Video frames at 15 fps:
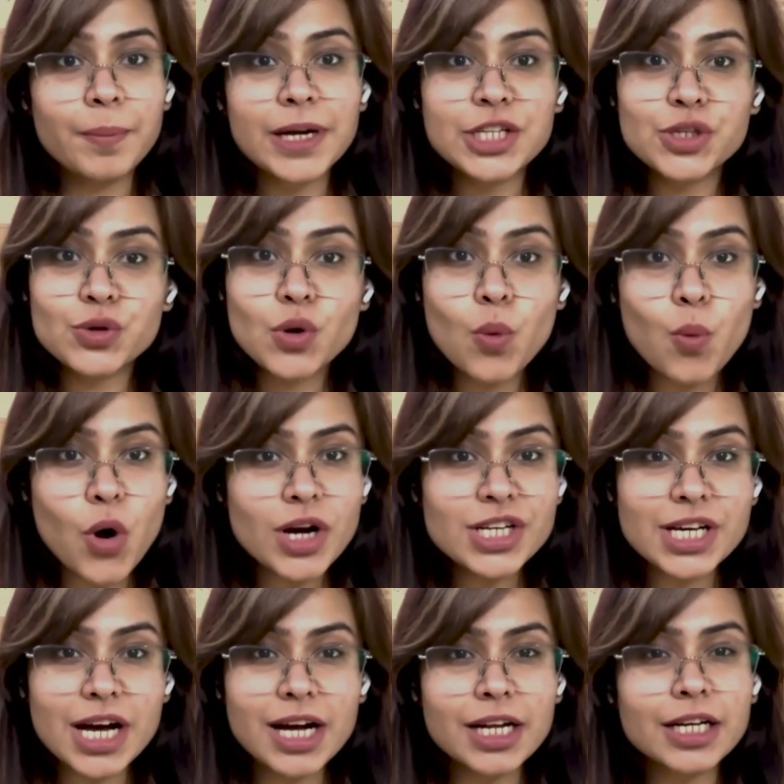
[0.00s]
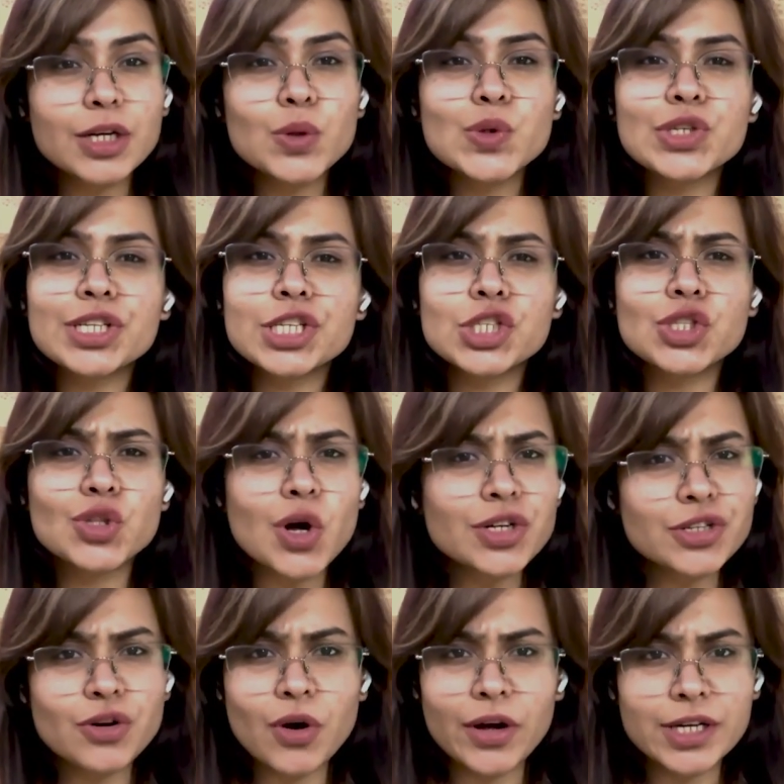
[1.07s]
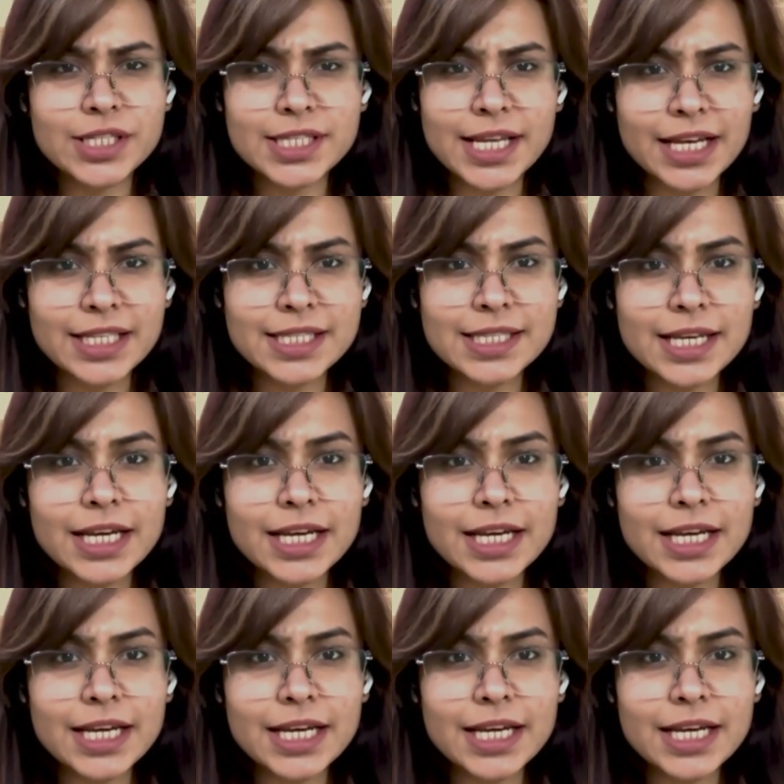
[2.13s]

But you know what? A conclusion is not a rocket science.